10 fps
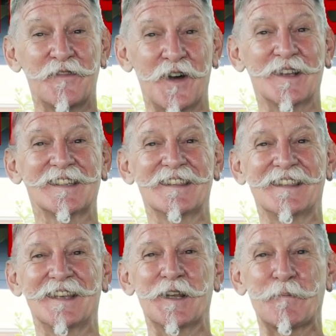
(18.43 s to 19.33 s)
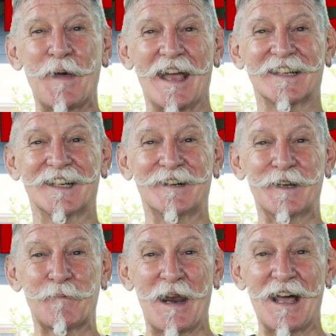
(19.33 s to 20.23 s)
photosynthetic
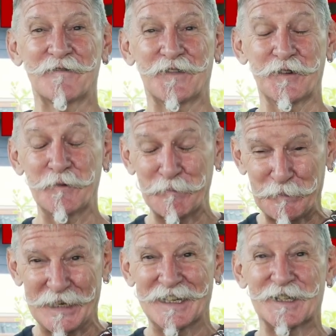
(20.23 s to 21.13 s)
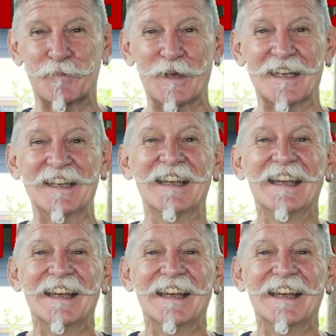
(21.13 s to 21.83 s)
bacteria plant food, PSB,